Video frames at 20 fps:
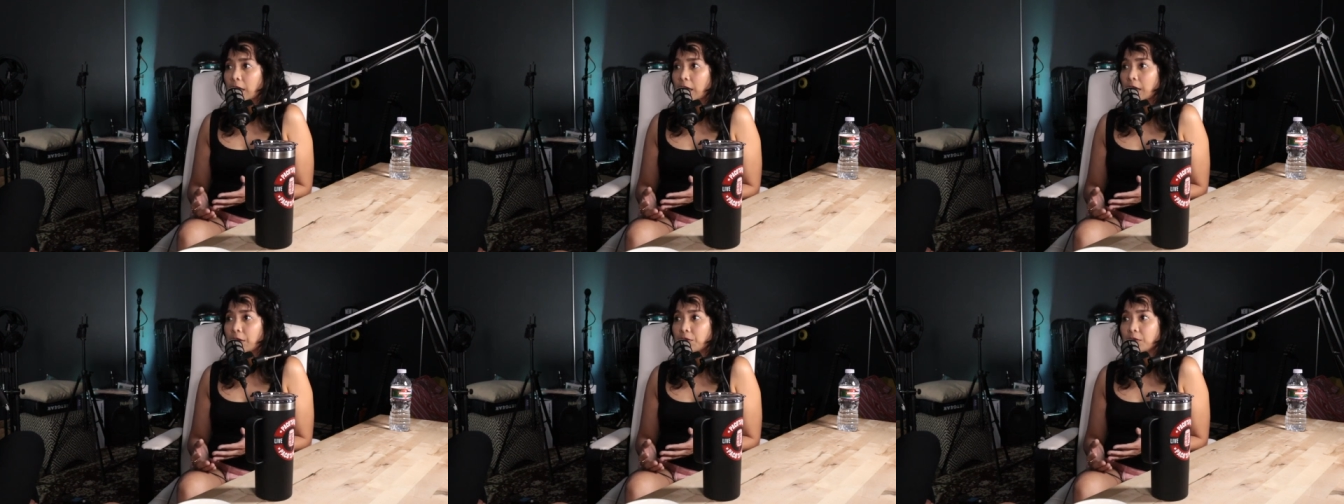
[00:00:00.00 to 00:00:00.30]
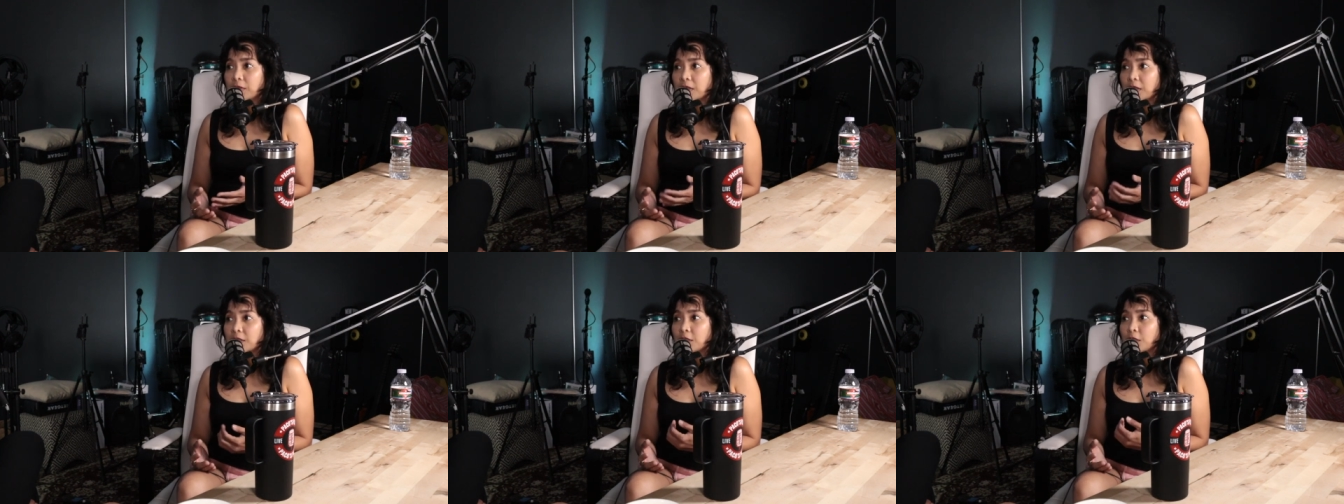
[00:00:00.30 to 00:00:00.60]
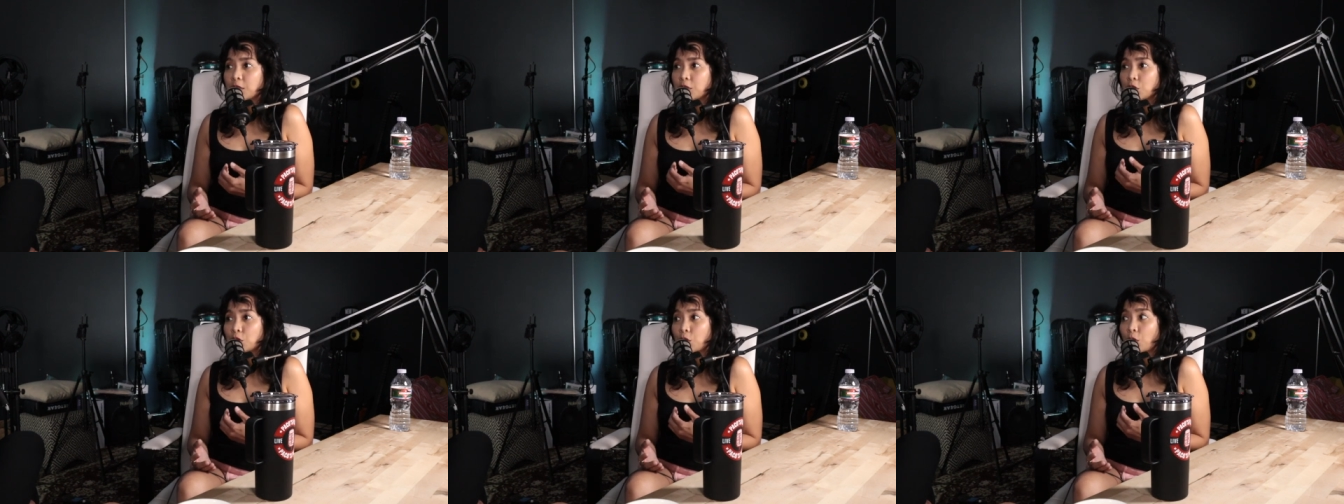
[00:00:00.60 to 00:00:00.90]
if this
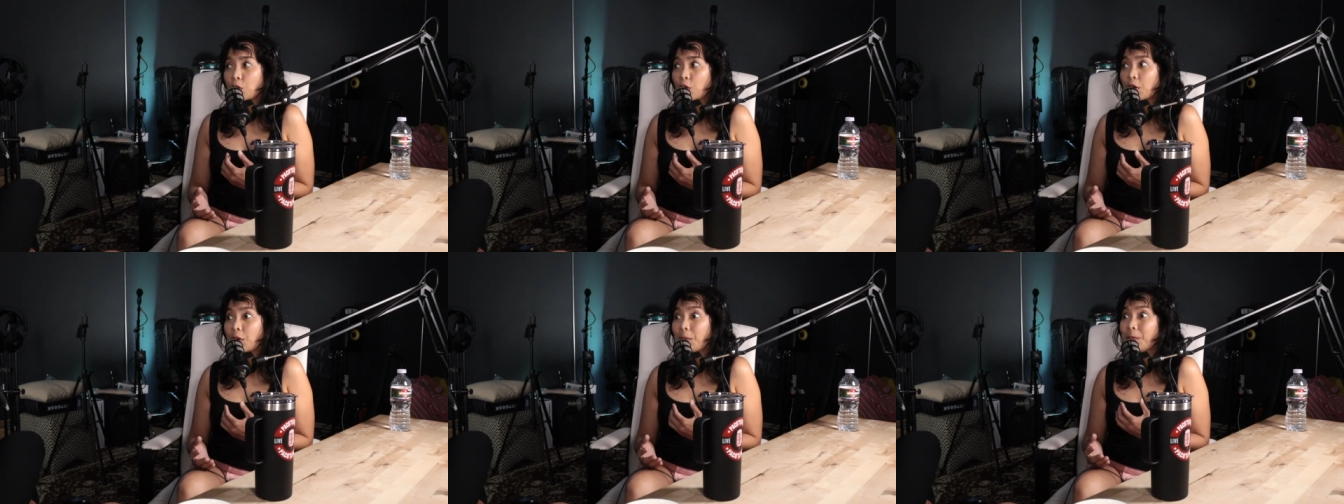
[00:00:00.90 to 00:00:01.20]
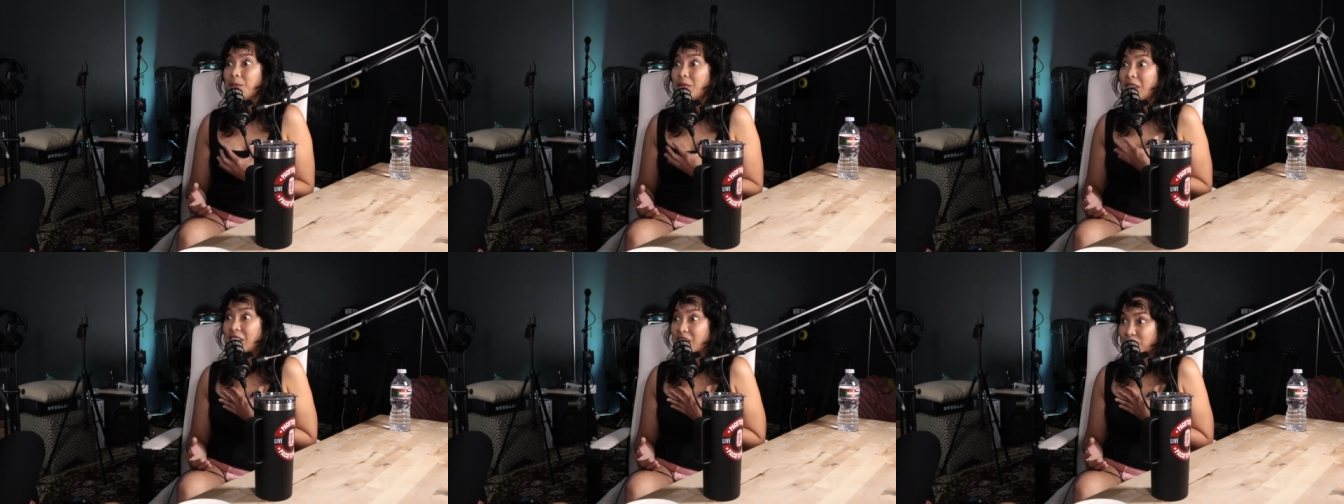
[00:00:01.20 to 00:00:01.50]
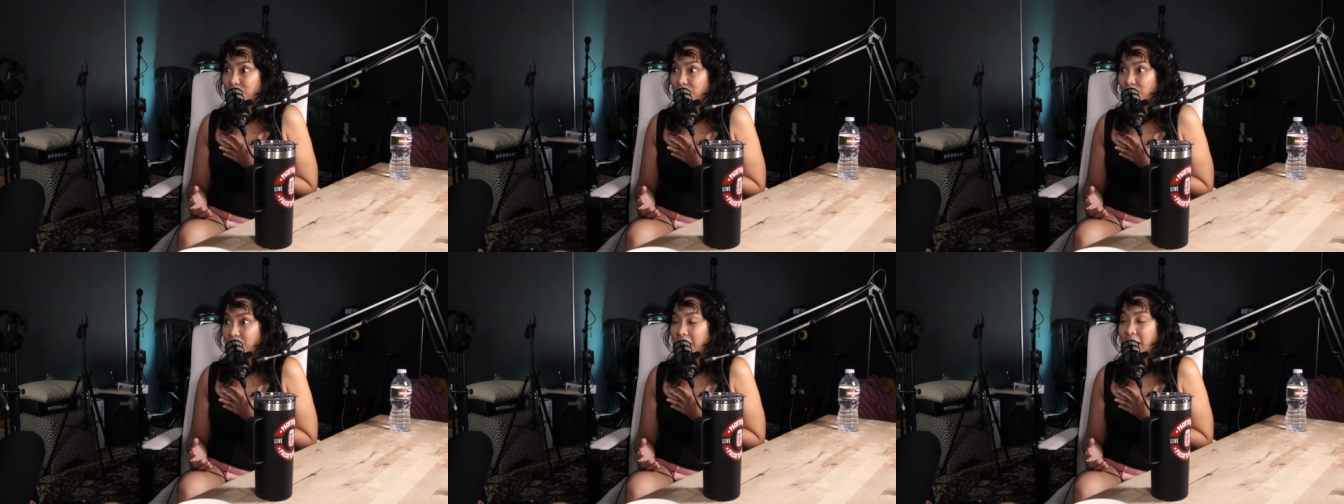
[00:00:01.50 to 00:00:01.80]
is your
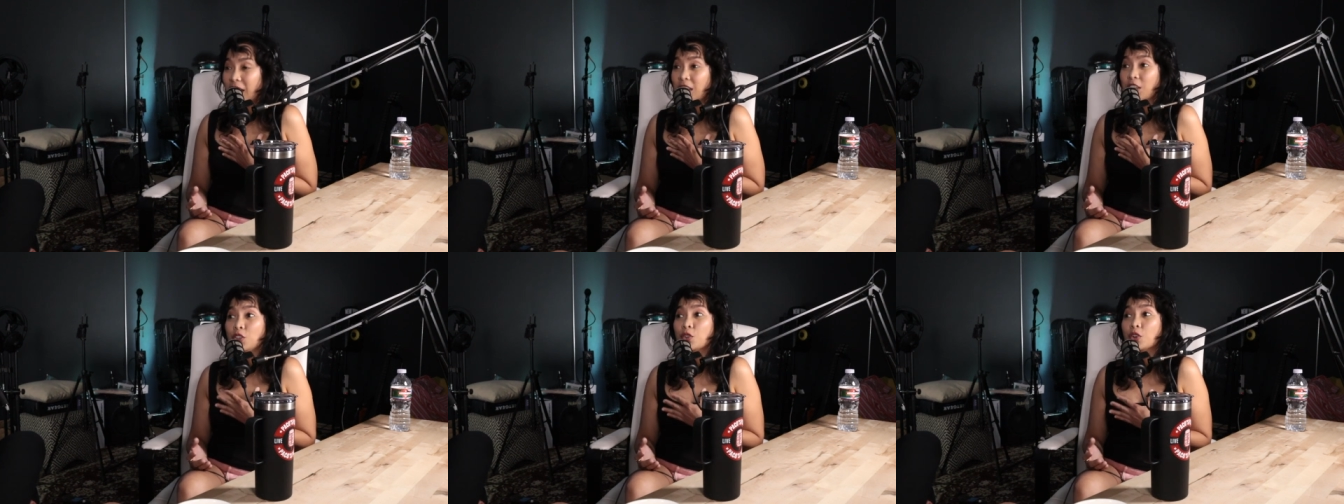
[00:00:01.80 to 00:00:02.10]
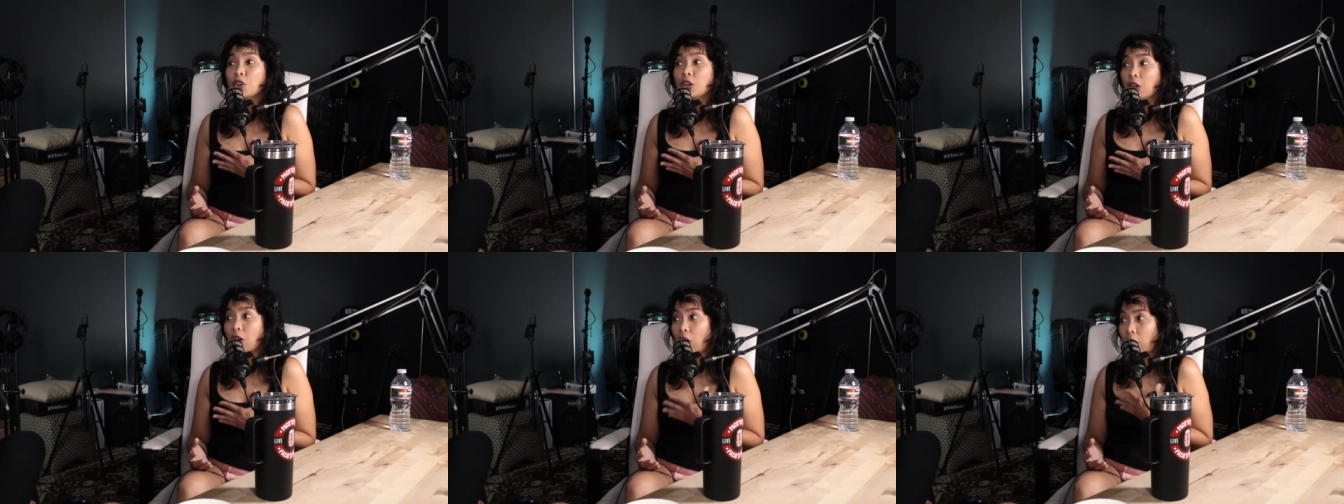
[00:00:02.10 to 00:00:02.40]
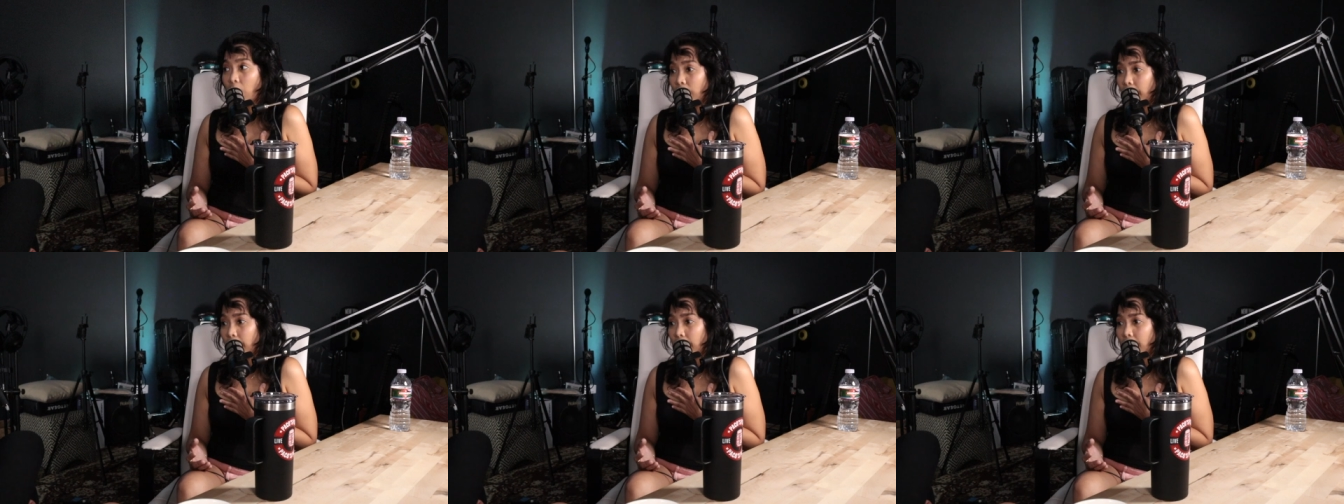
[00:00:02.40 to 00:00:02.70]
mission and your
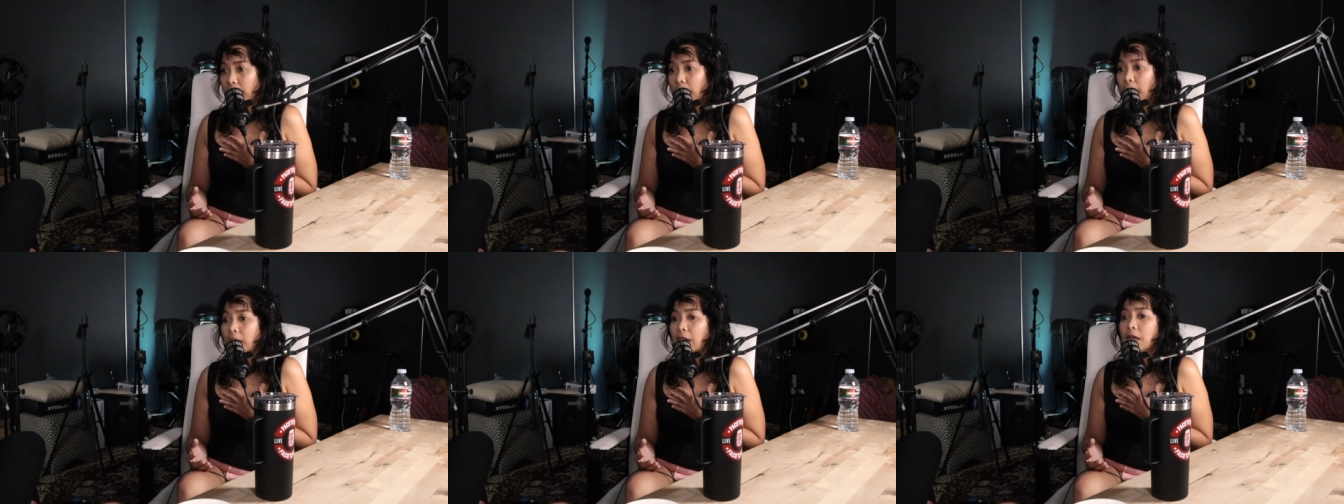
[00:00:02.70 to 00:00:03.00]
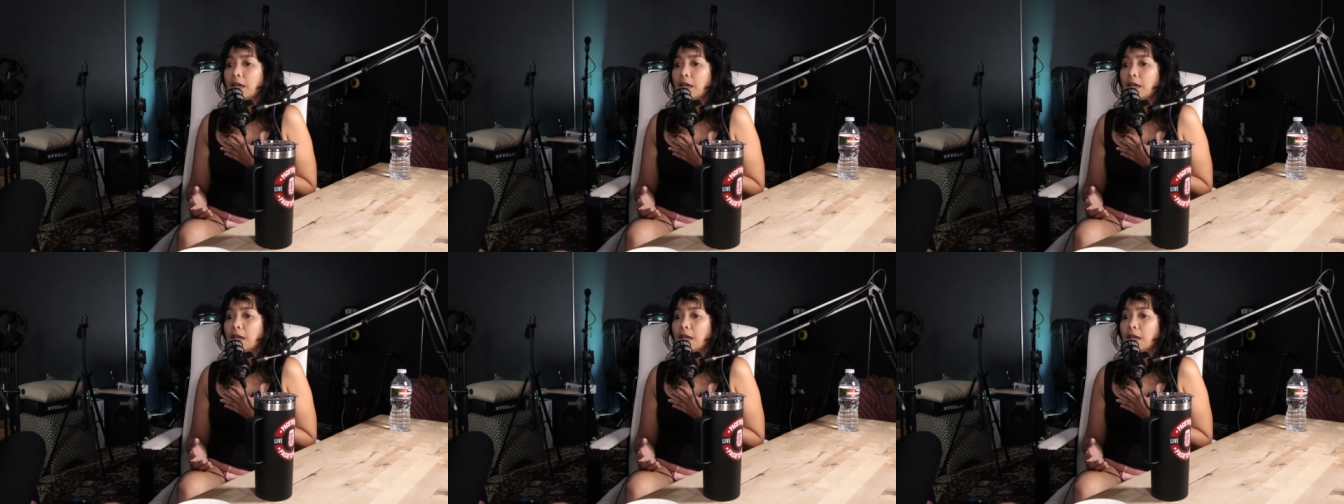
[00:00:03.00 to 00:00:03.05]
calling,